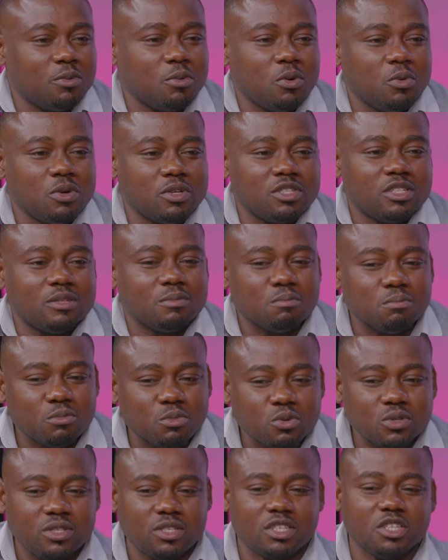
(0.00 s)
what was the
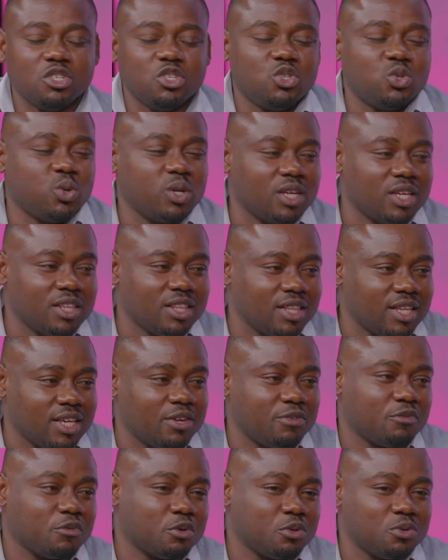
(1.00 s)
most intriguing thing
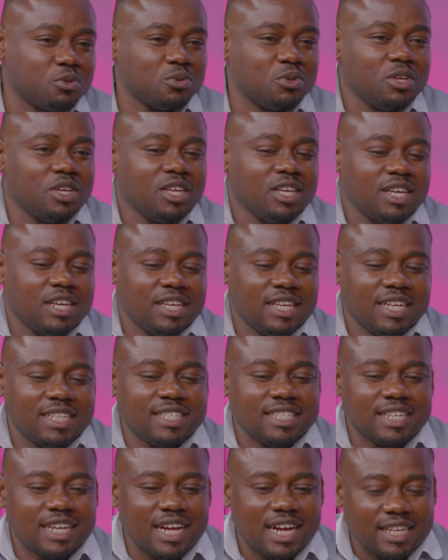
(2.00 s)
for you
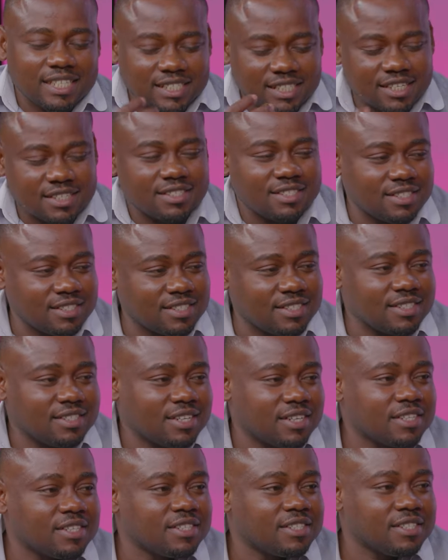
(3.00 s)
getting access to the
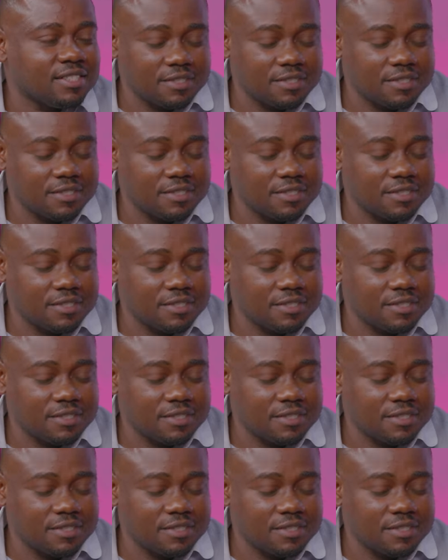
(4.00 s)
internet?